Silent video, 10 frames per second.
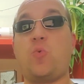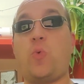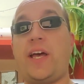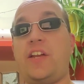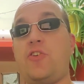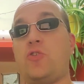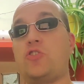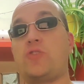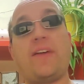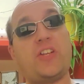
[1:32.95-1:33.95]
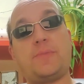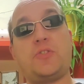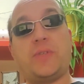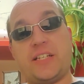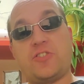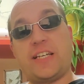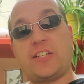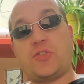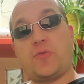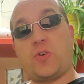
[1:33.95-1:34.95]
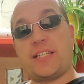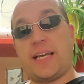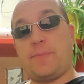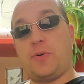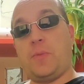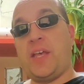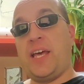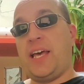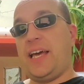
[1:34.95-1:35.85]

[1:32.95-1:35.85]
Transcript: when you're driving up to an intersection, for example,